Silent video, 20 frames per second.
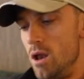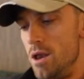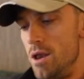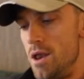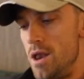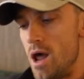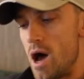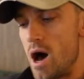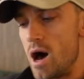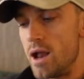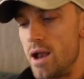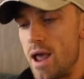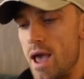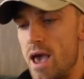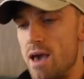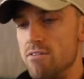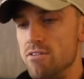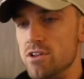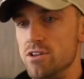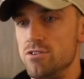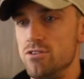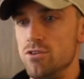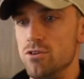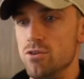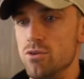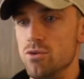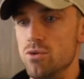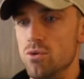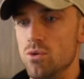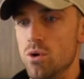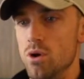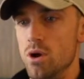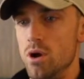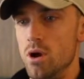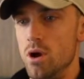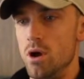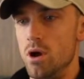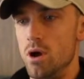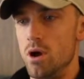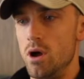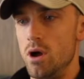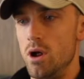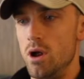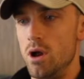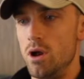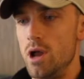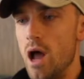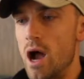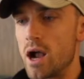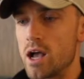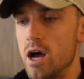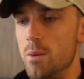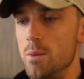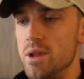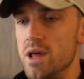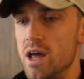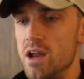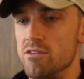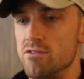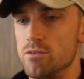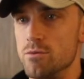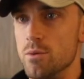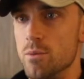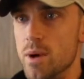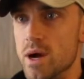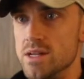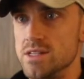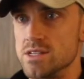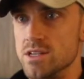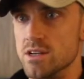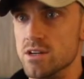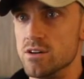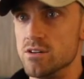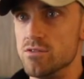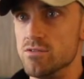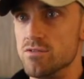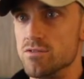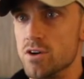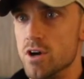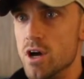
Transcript: not having to, not coming at it from the mindset of,